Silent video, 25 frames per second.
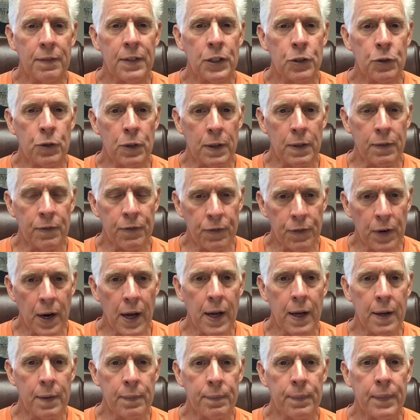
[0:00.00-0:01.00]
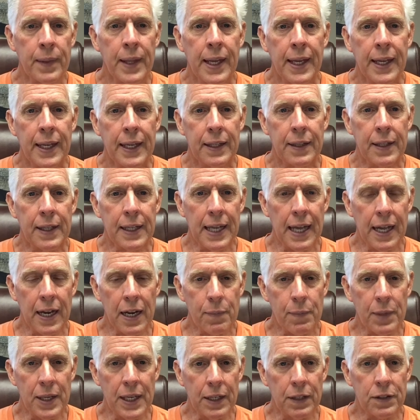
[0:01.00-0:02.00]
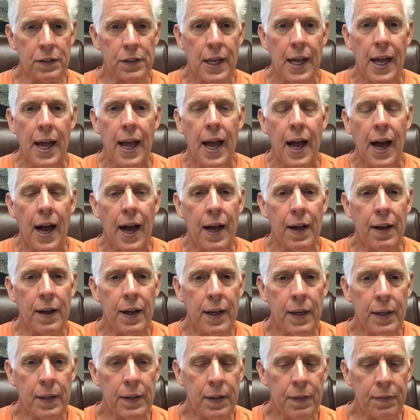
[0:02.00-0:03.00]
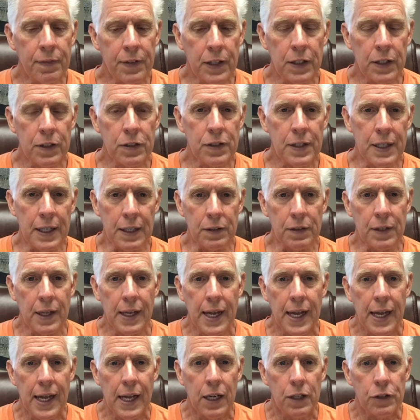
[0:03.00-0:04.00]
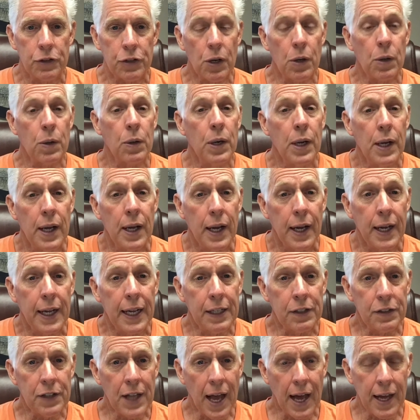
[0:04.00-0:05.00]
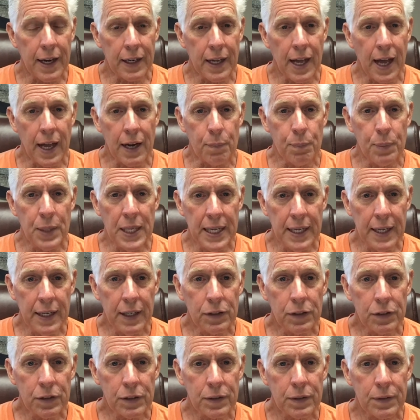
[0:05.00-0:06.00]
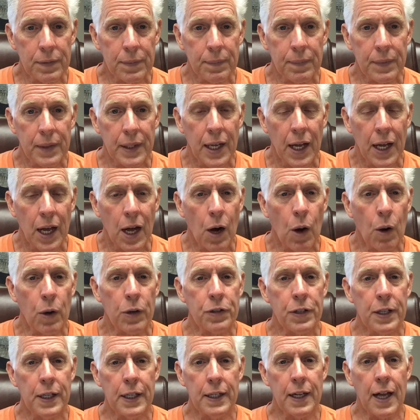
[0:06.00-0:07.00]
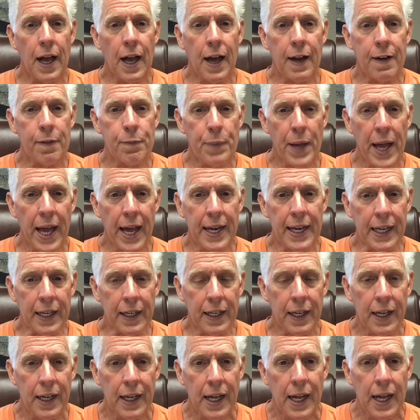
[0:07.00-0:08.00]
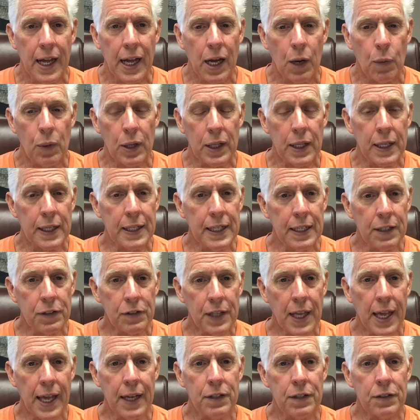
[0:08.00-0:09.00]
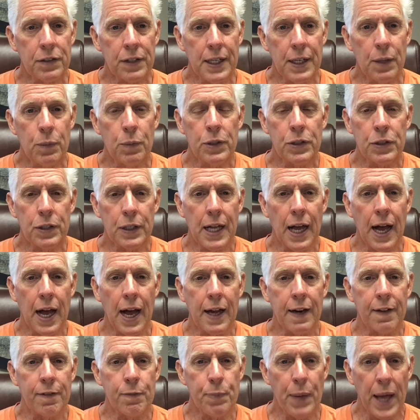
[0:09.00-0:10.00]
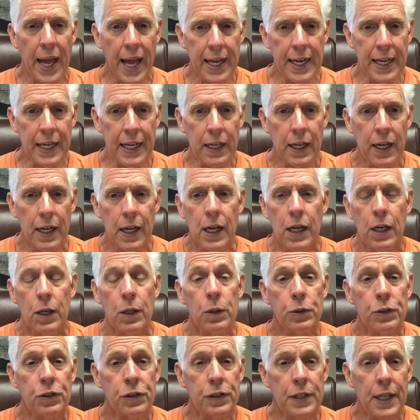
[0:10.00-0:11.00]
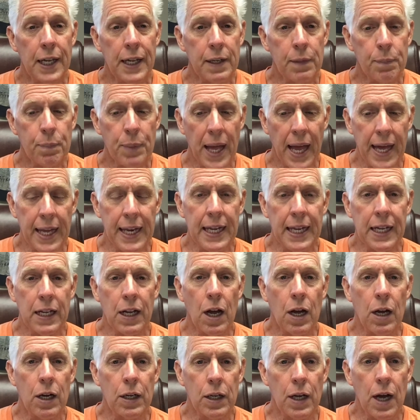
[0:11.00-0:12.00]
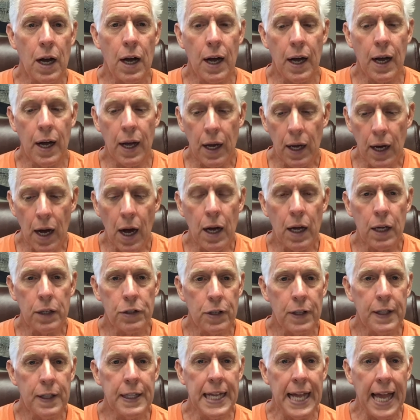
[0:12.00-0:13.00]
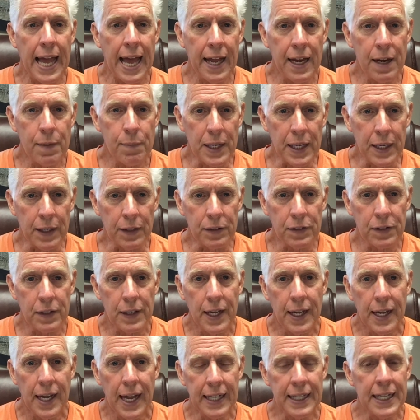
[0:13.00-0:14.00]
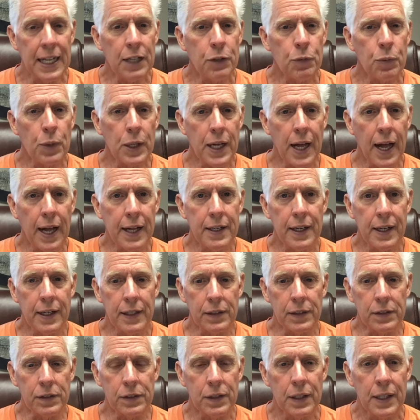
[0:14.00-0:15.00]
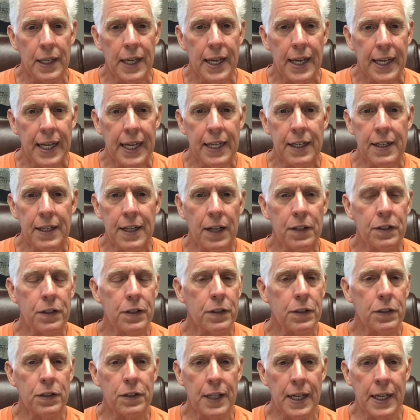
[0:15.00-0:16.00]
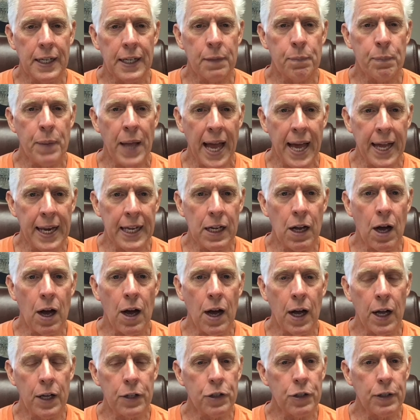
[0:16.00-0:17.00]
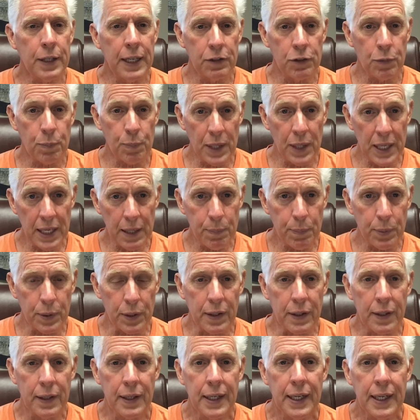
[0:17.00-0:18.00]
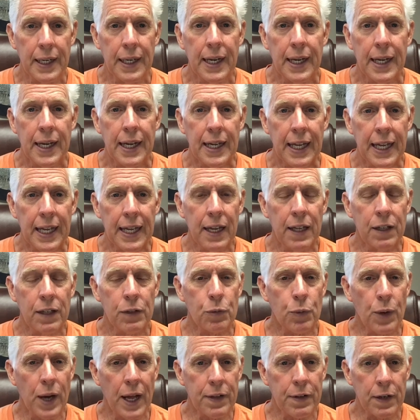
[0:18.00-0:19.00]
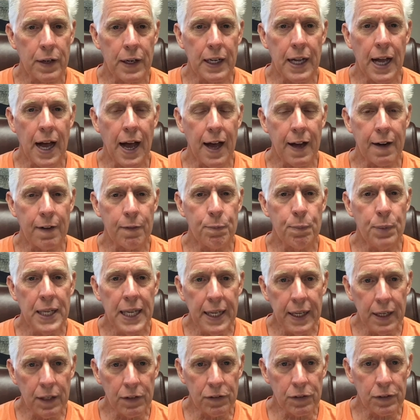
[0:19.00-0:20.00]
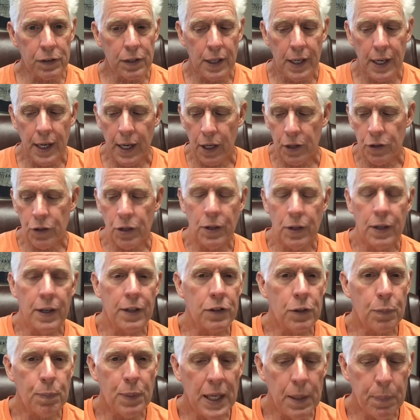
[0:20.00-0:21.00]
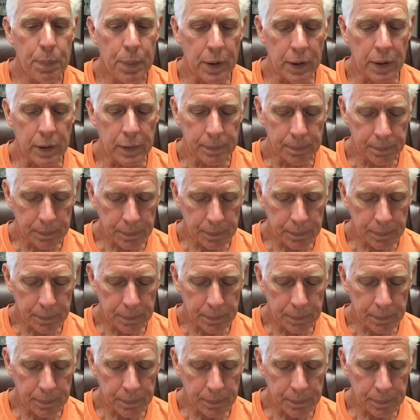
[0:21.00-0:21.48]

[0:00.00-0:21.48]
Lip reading: Israel from the enemies, the Philistines. So, is God a God of peace, or is he a God of panic? Well, in this case, he was a God of panic who sent panic onto the enemies. And that's what God does. He doesn't send panic onto his people. He is rather a God of peace to his people.